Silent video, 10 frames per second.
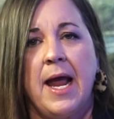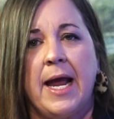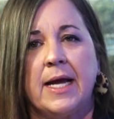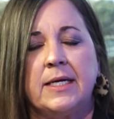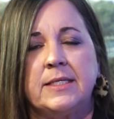
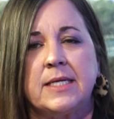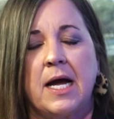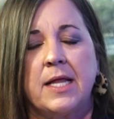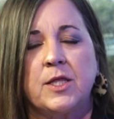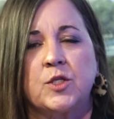And
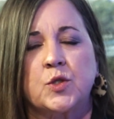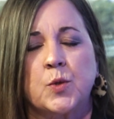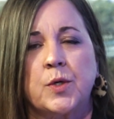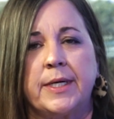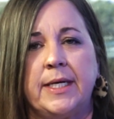the
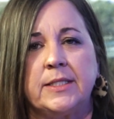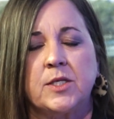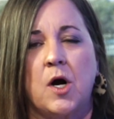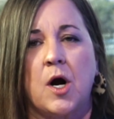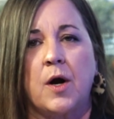stories
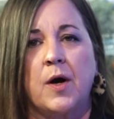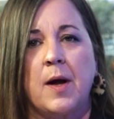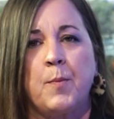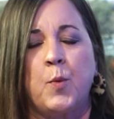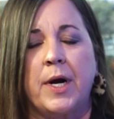
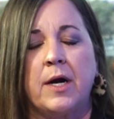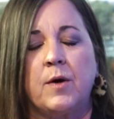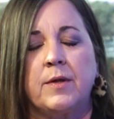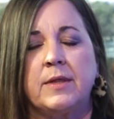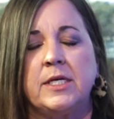are
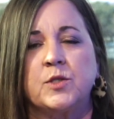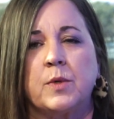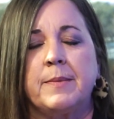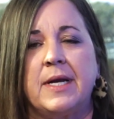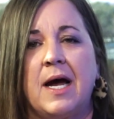where these
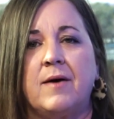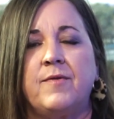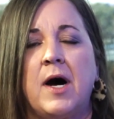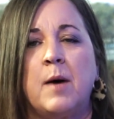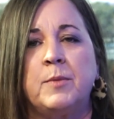women have
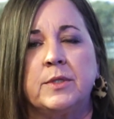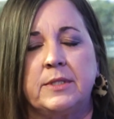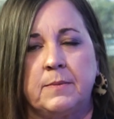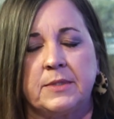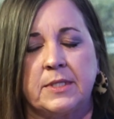humbled
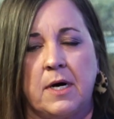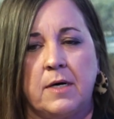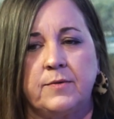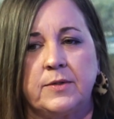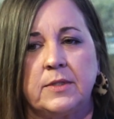
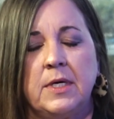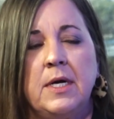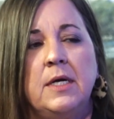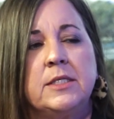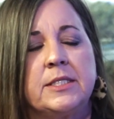themselves
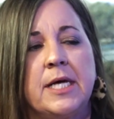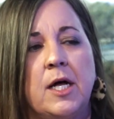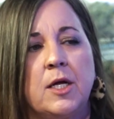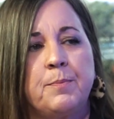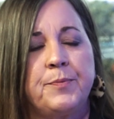to
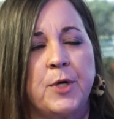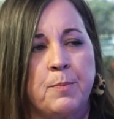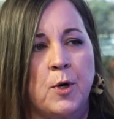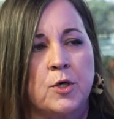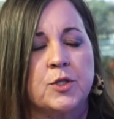tell their
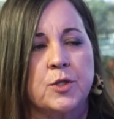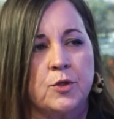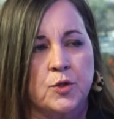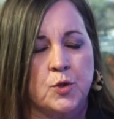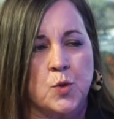personal
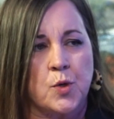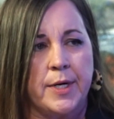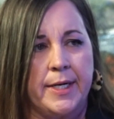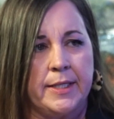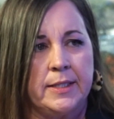
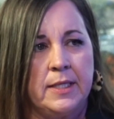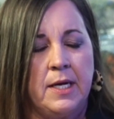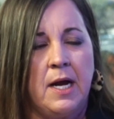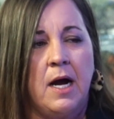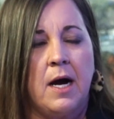story
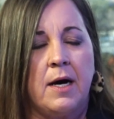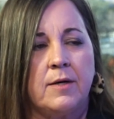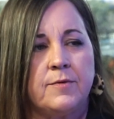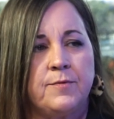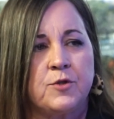
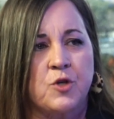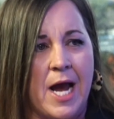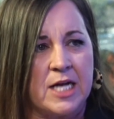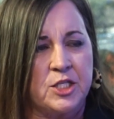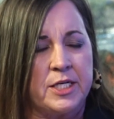of
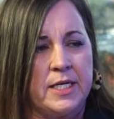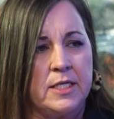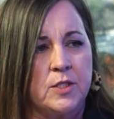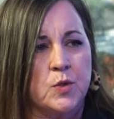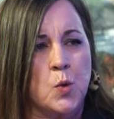
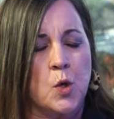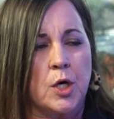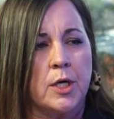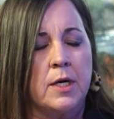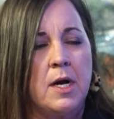tragedies
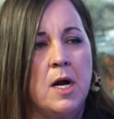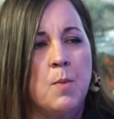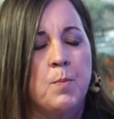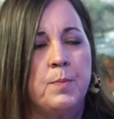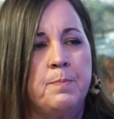or
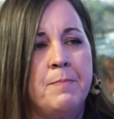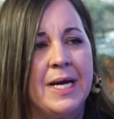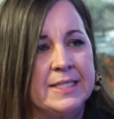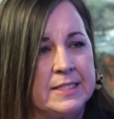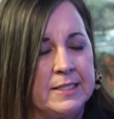
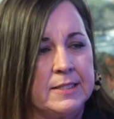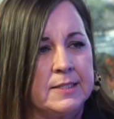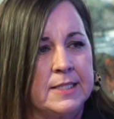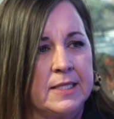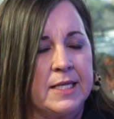messes
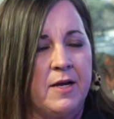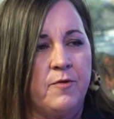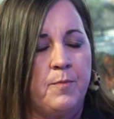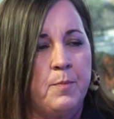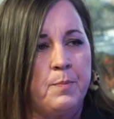that
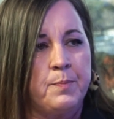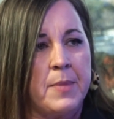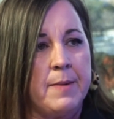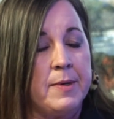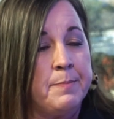they've
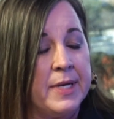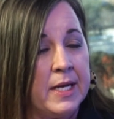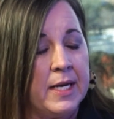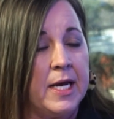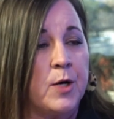maybe
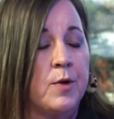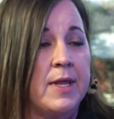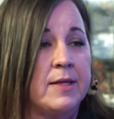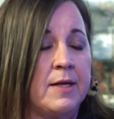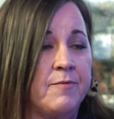been in, or
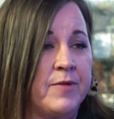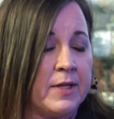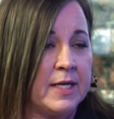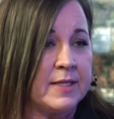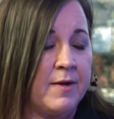that they felt
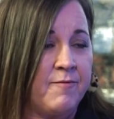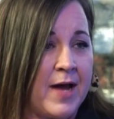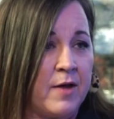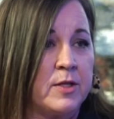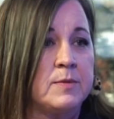like they
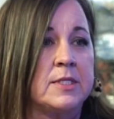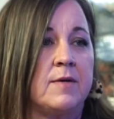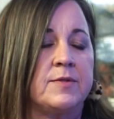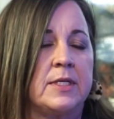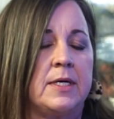found
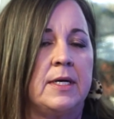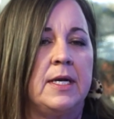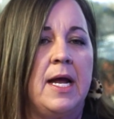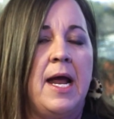themselves in,